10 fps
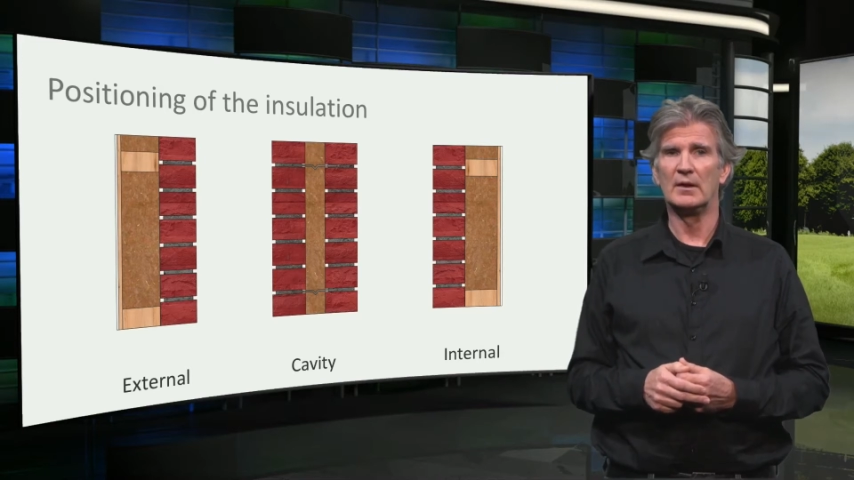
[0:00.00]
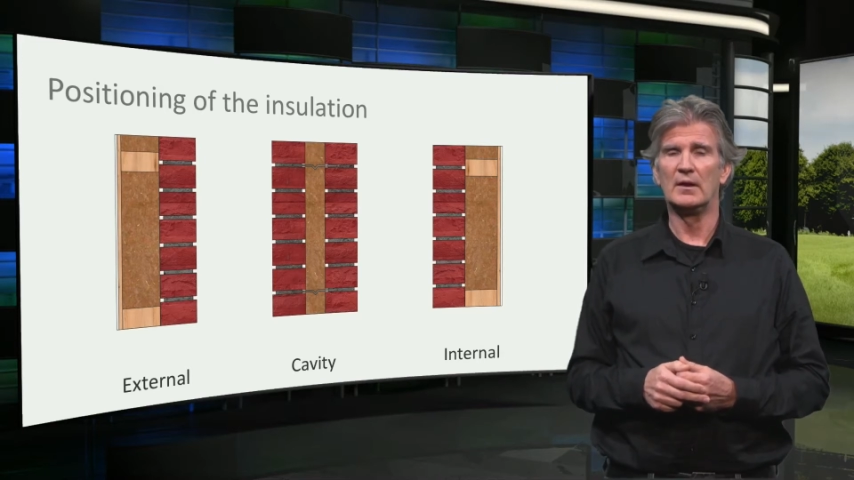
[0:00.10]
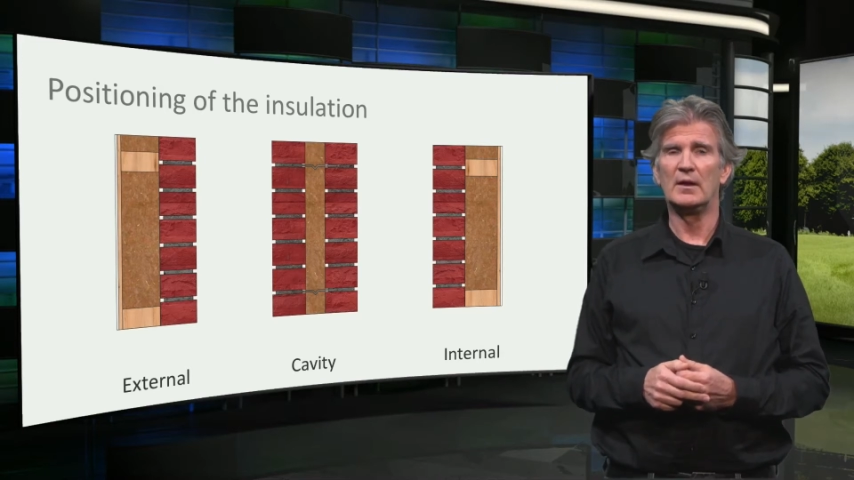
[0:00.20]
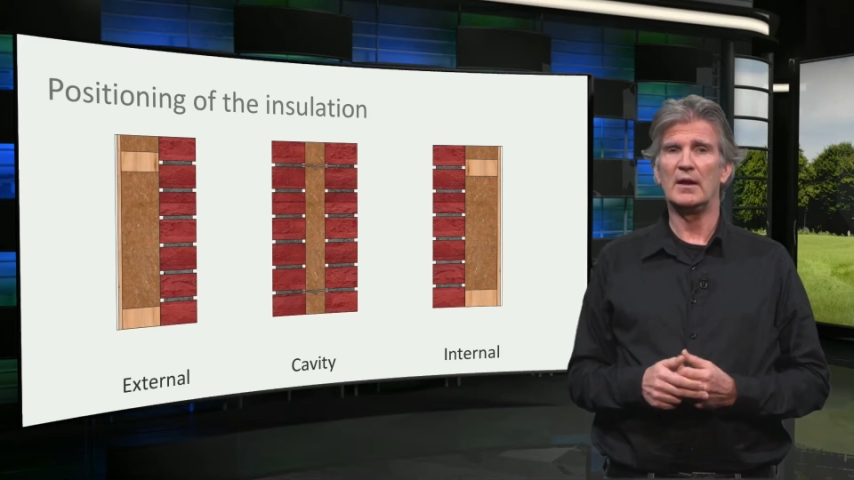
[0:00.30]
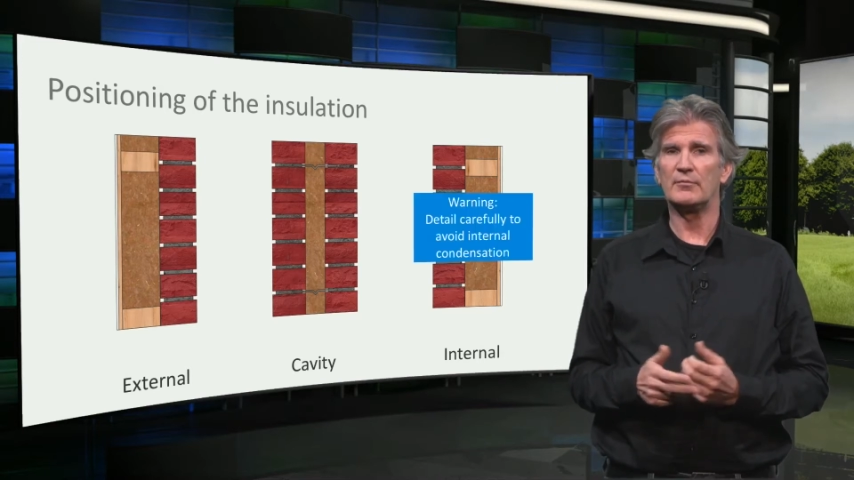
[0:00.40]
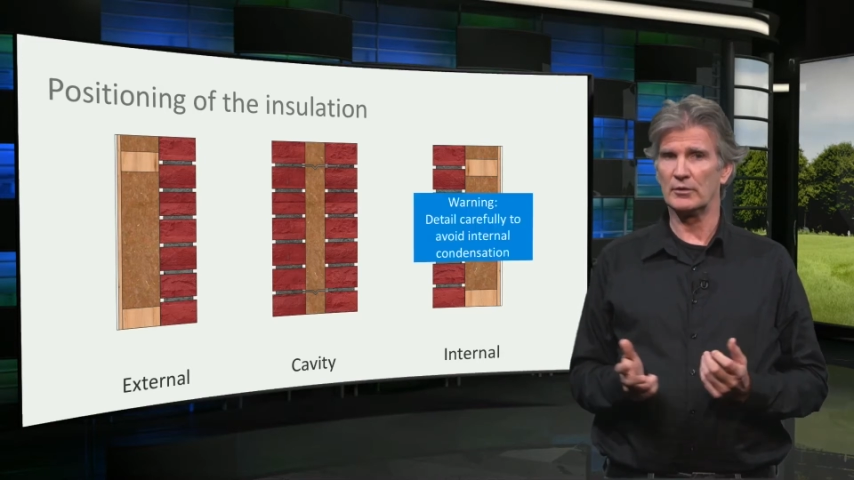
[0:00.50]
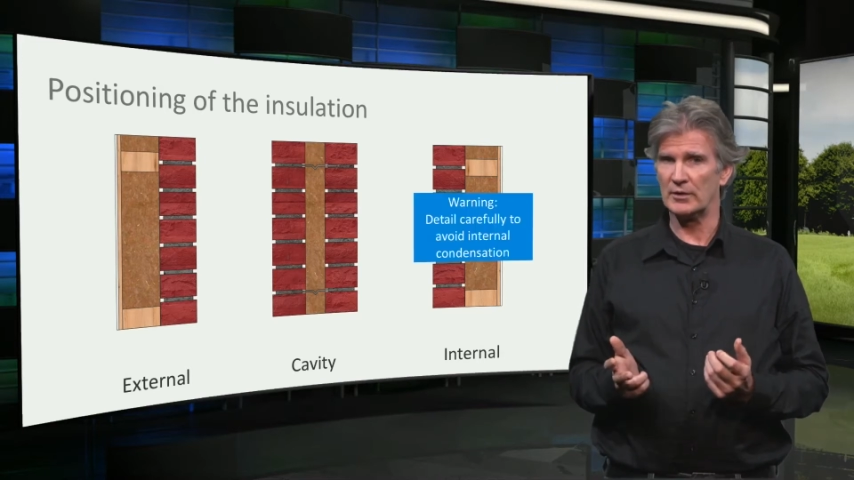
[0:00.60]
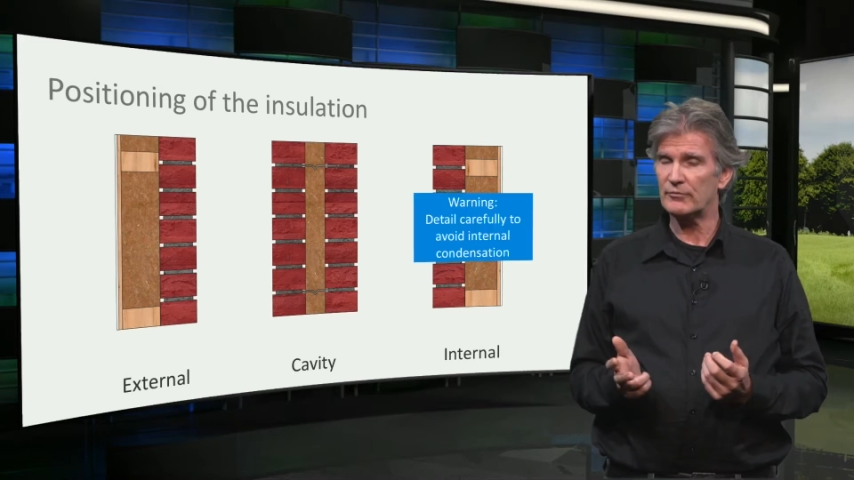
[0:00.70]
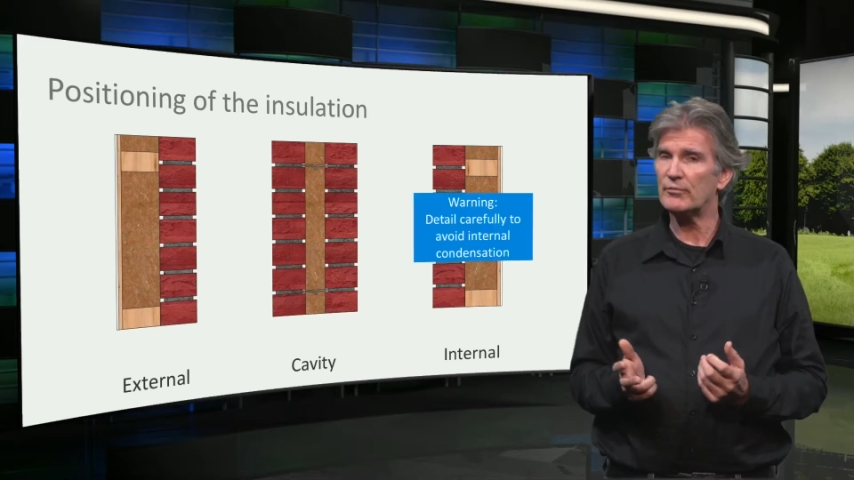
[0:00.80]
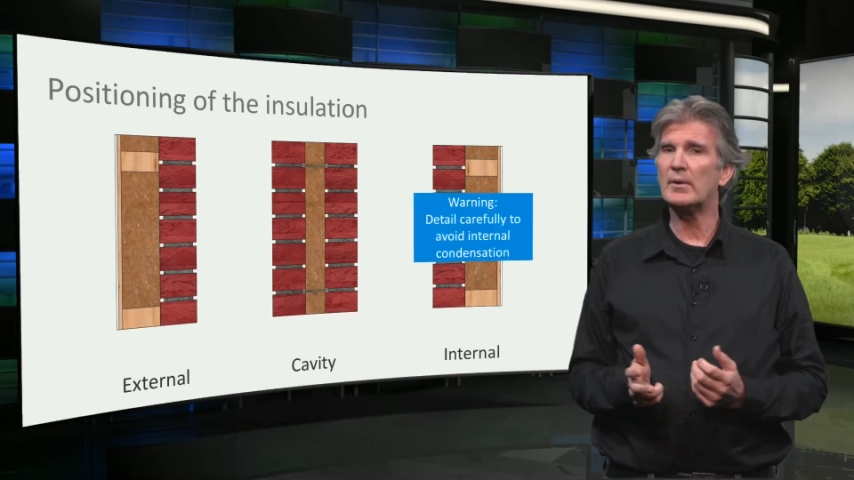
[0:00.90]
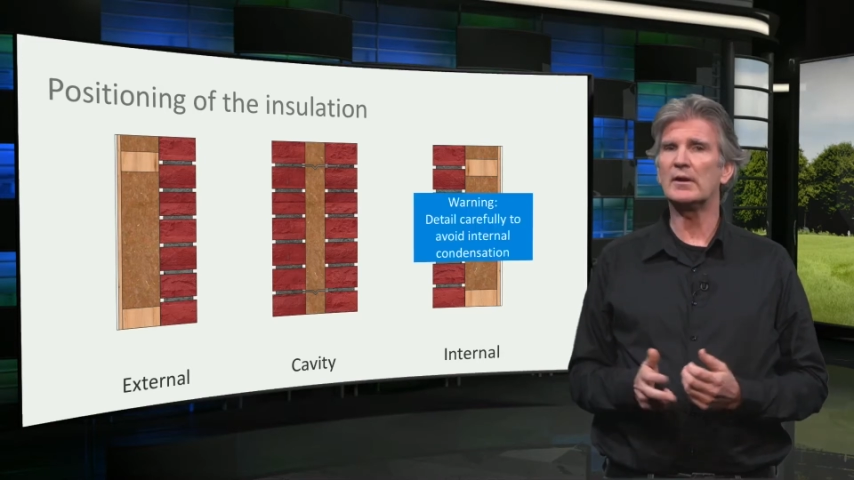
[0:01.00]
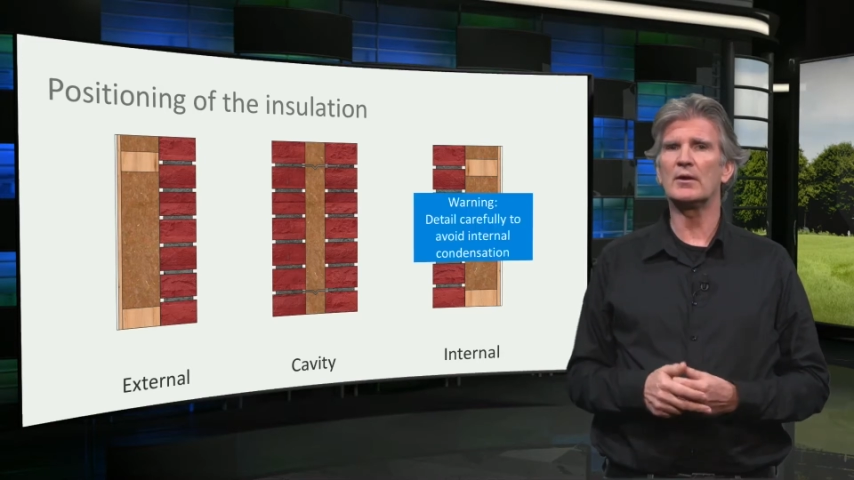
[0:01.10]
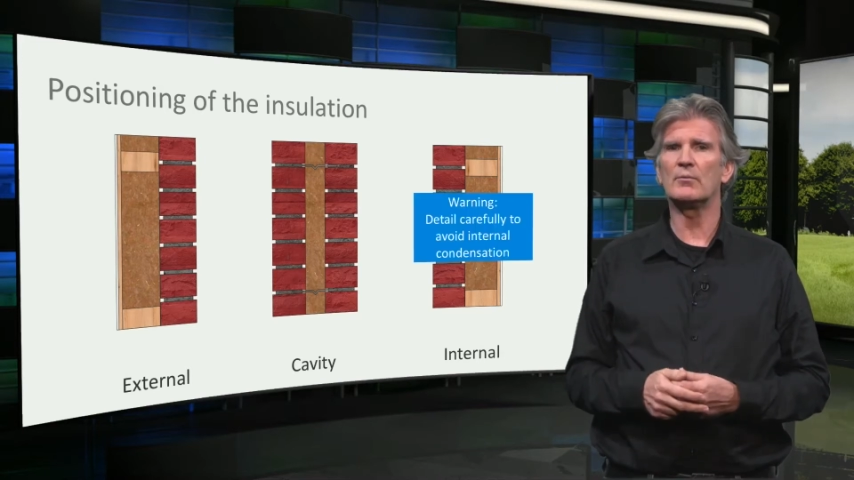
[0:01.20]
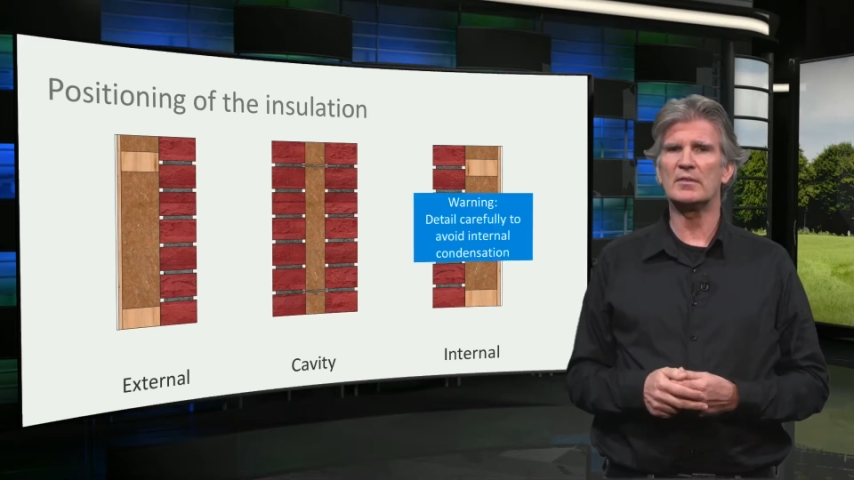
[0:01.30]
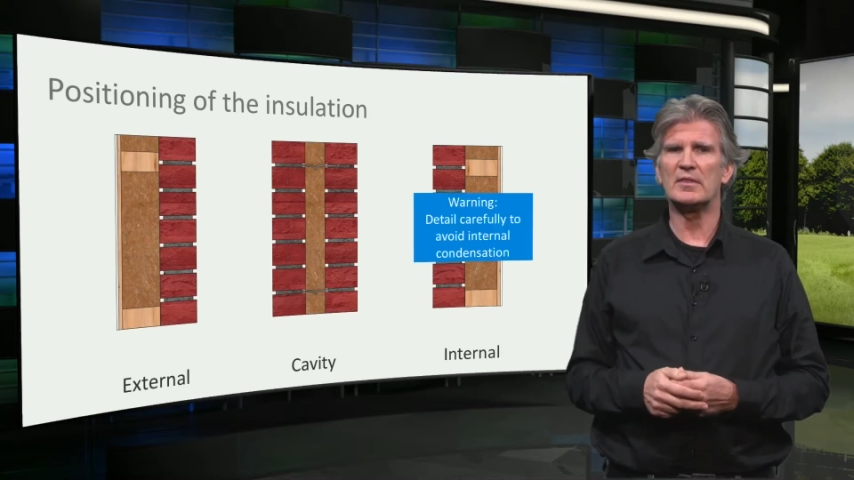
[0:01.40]
If you're not familiar
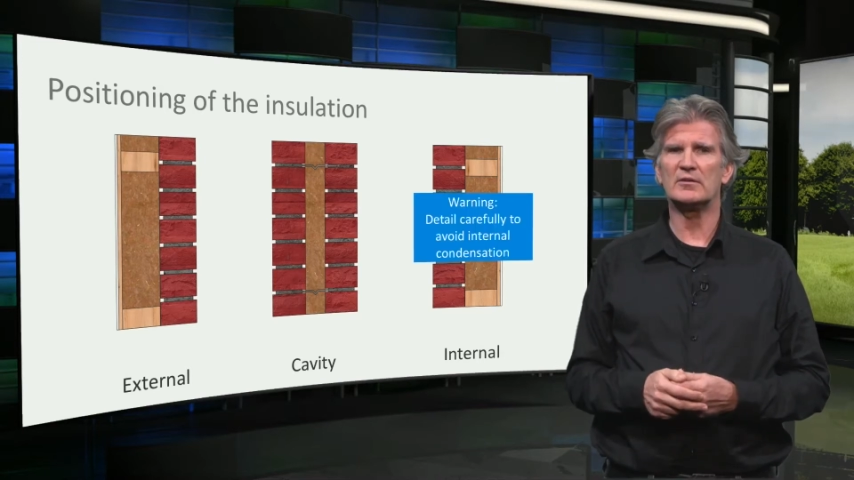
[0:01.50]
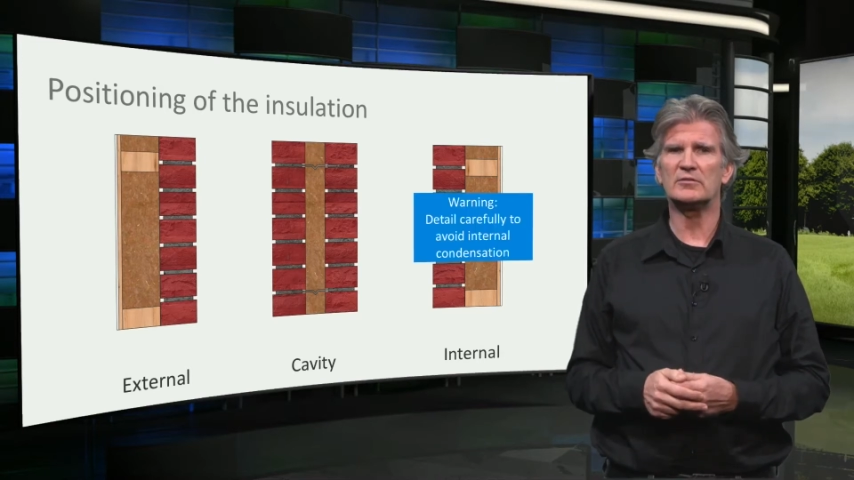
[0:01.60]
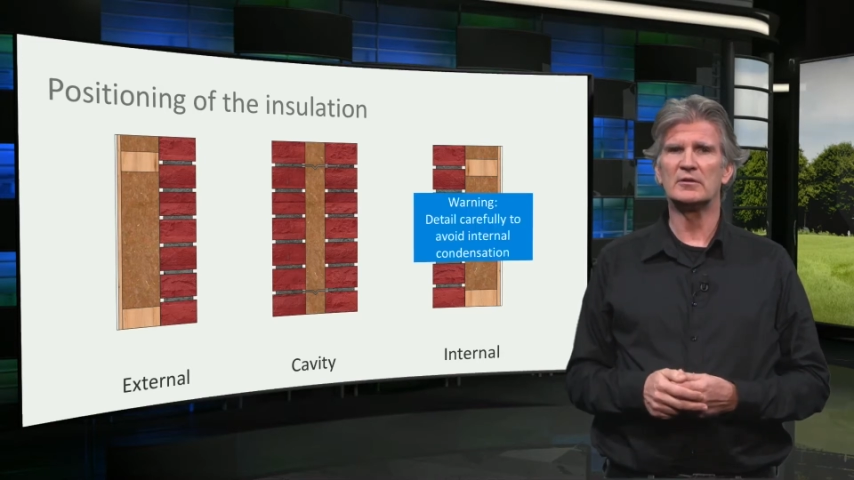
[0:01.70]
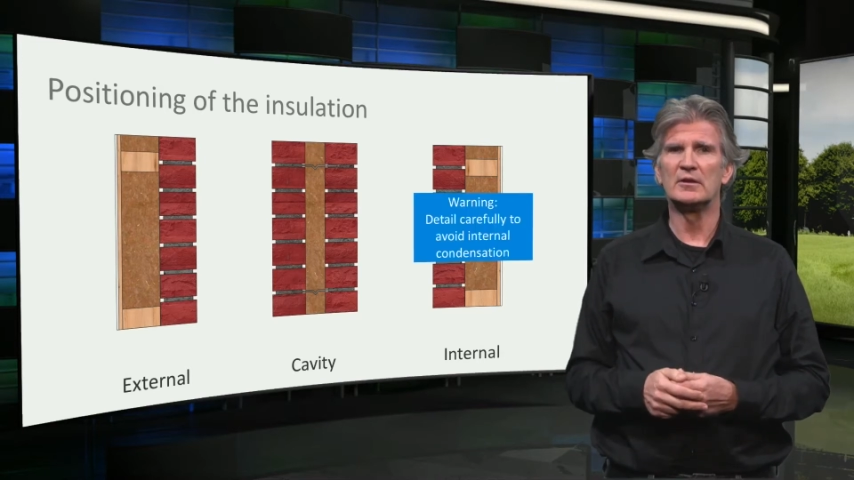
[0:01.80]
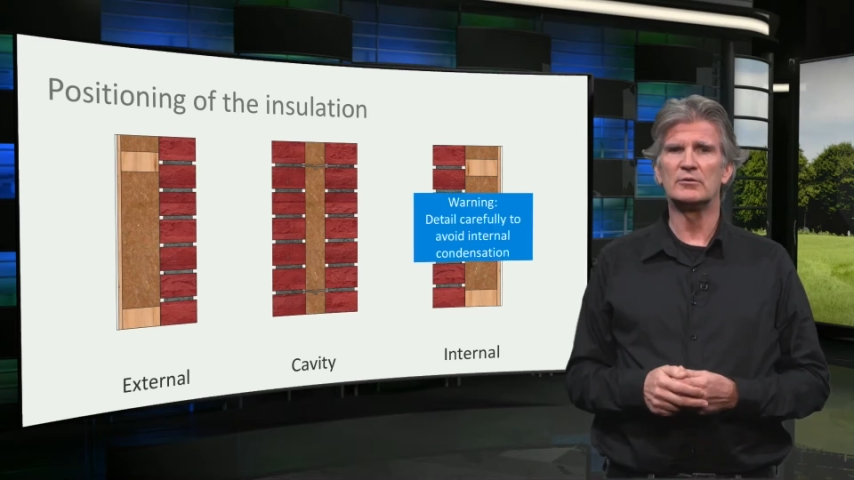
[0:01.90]
with this,